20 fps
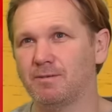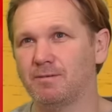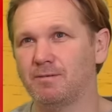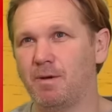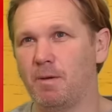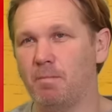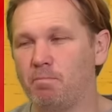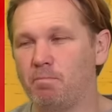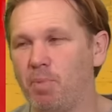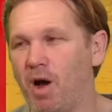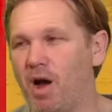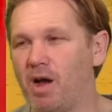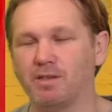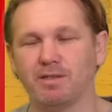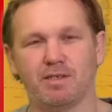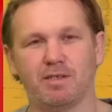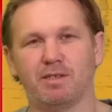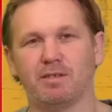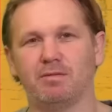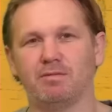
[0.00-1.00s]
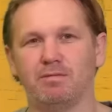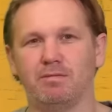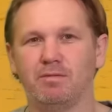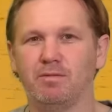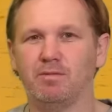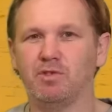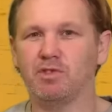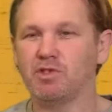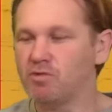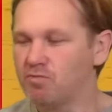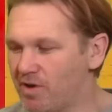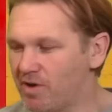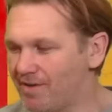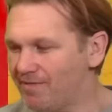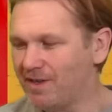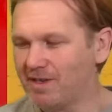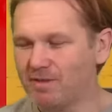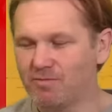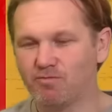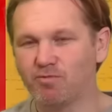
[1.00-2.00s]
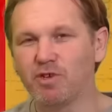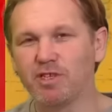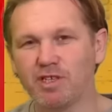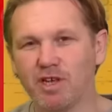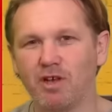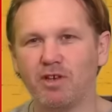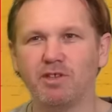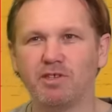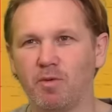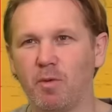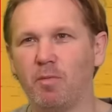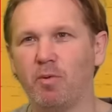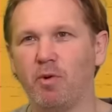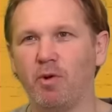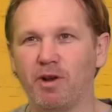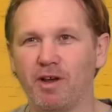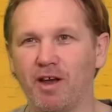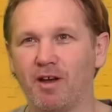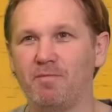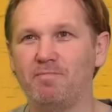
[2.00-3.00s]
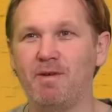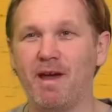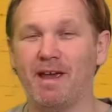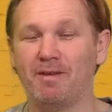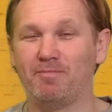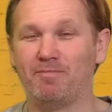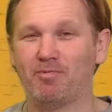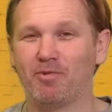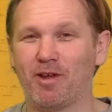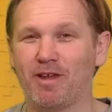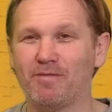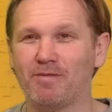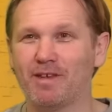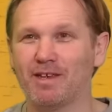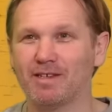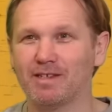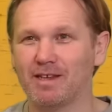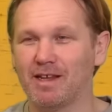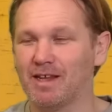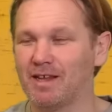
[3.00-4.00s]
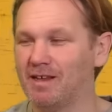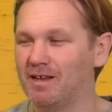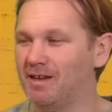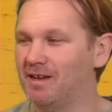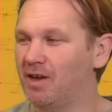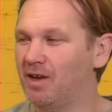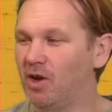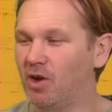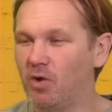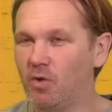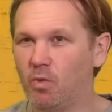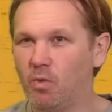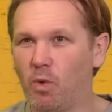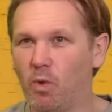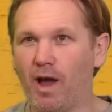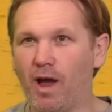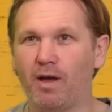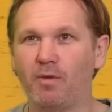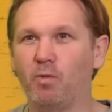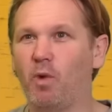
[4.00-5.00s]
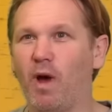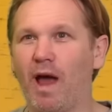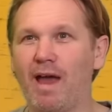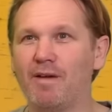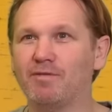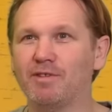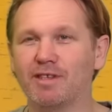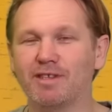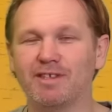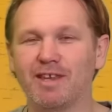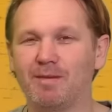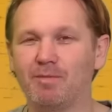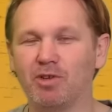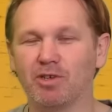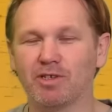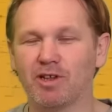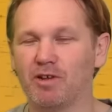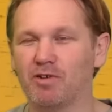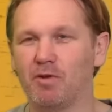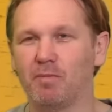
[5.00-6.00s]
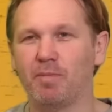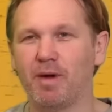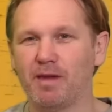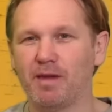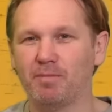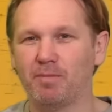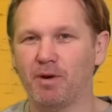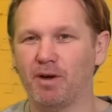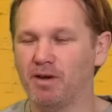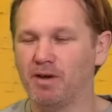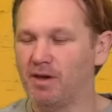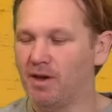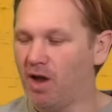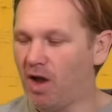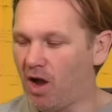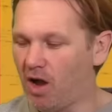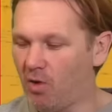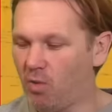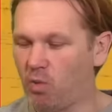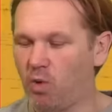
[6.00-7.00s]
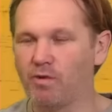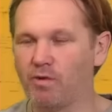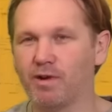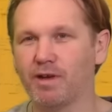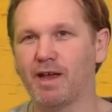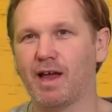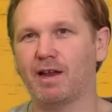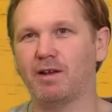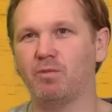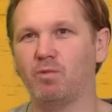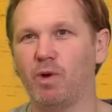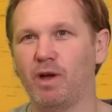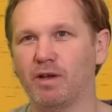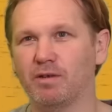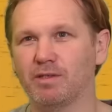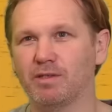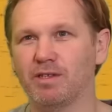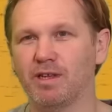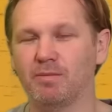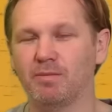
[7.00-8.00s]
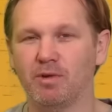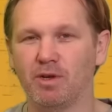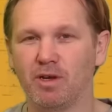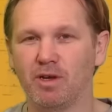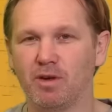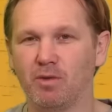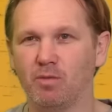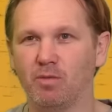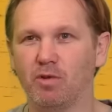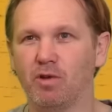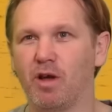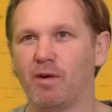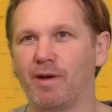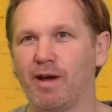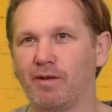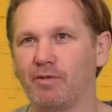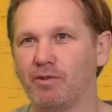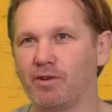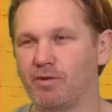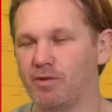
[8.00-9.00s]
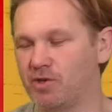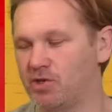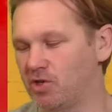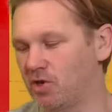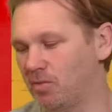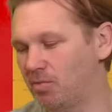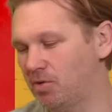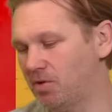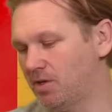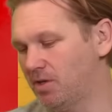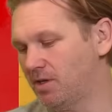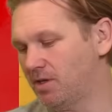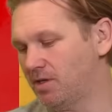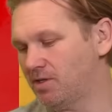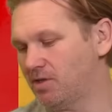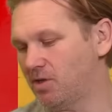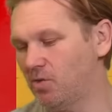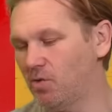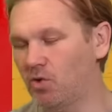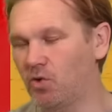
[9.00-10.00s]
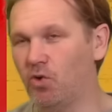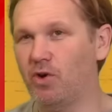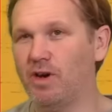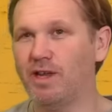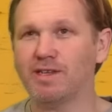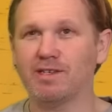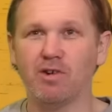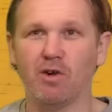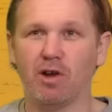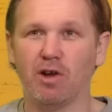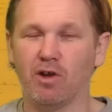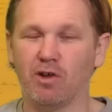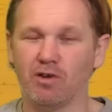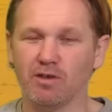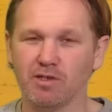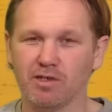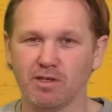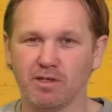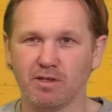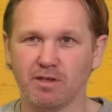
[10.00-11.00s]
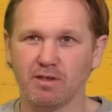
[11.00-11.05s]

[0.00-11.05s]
But to re return to a point I made previously, what, whatever the team looks like on paper, a Warren Gatland Wales team will go out and do a job. So all is not lost.